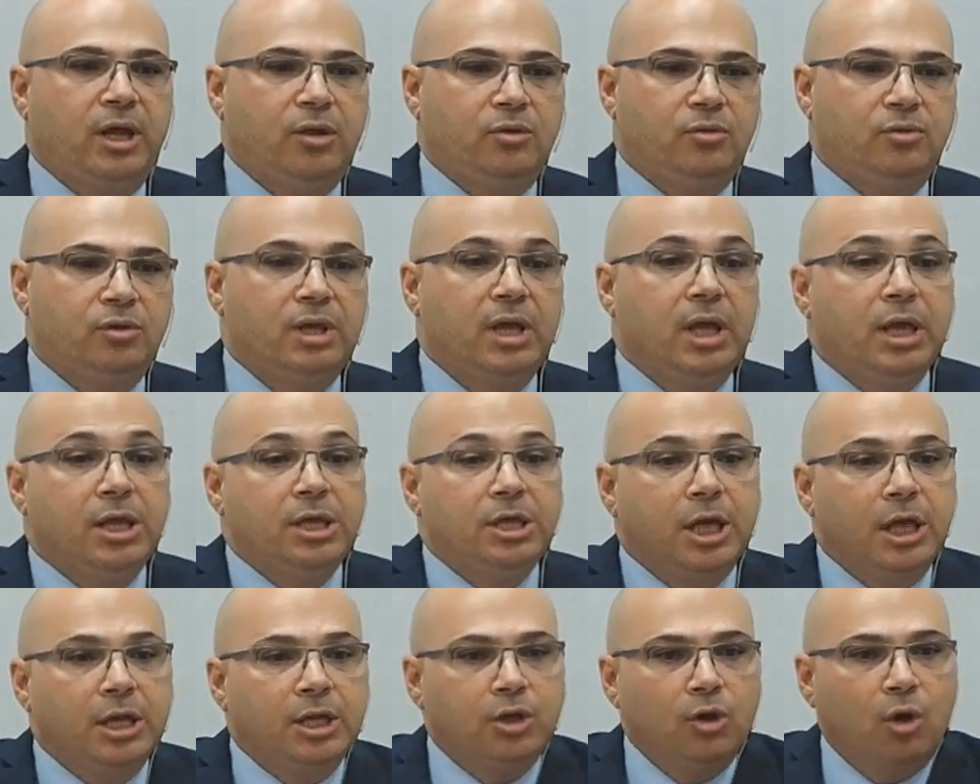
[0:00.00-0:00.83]
flock,
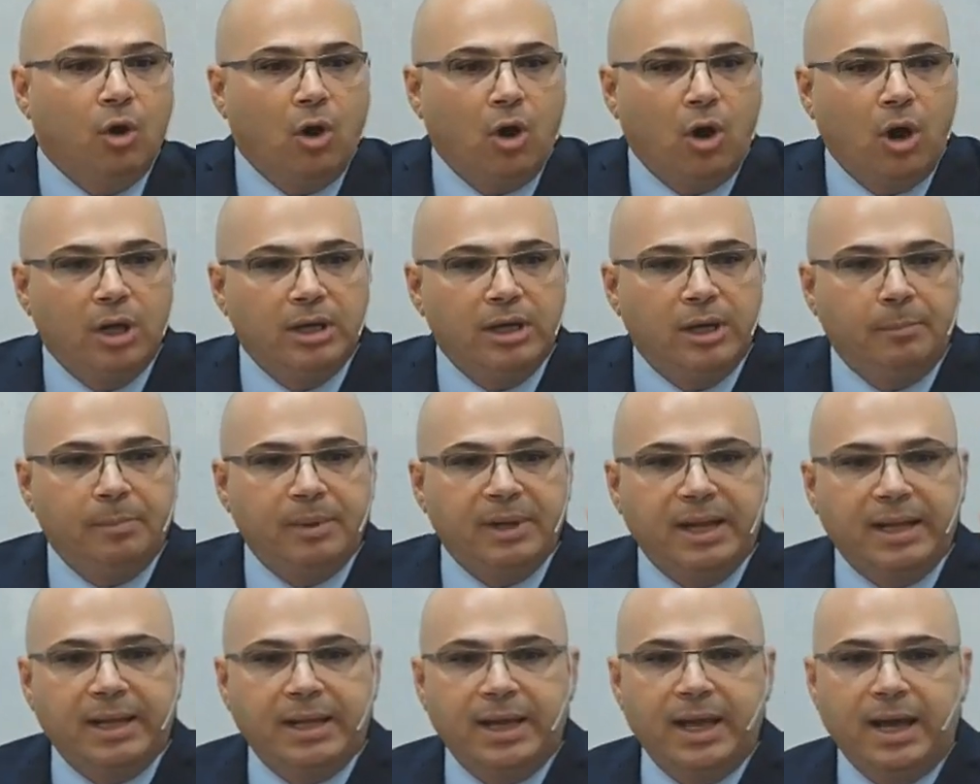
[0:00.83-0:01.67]
and
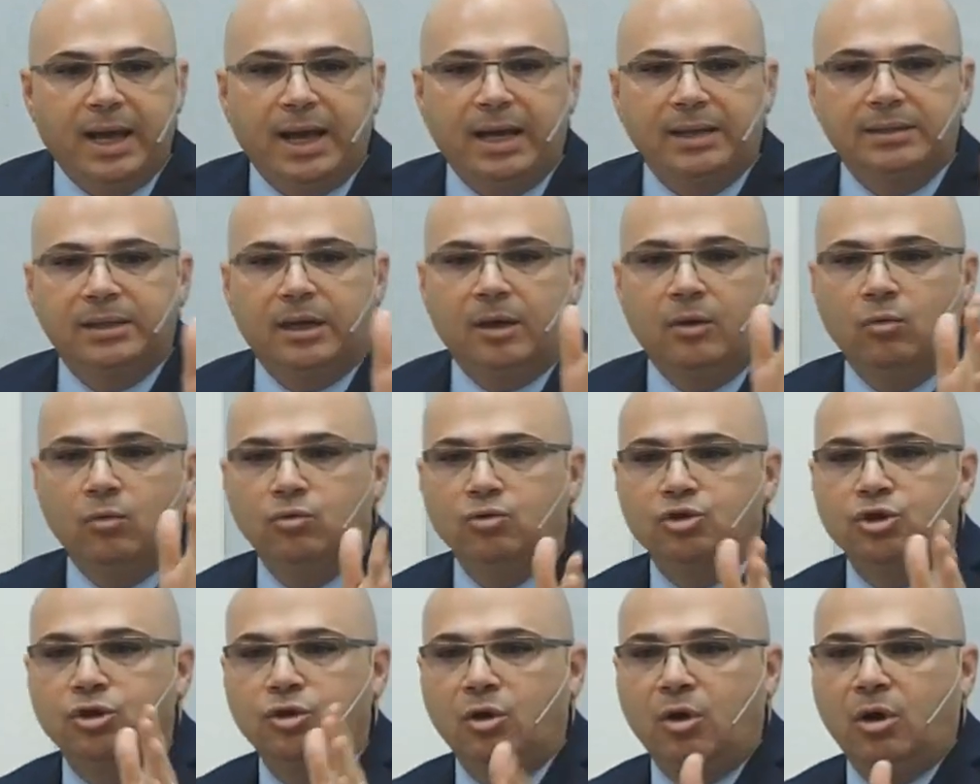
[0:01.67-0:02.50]
of His
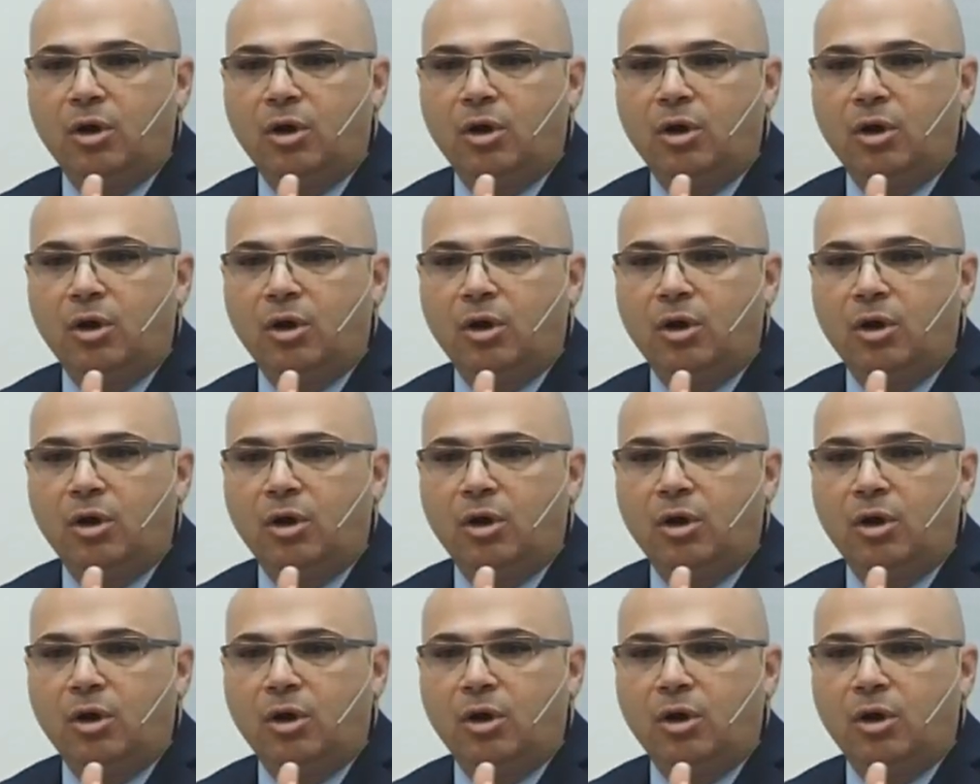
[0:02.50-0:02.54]
flock.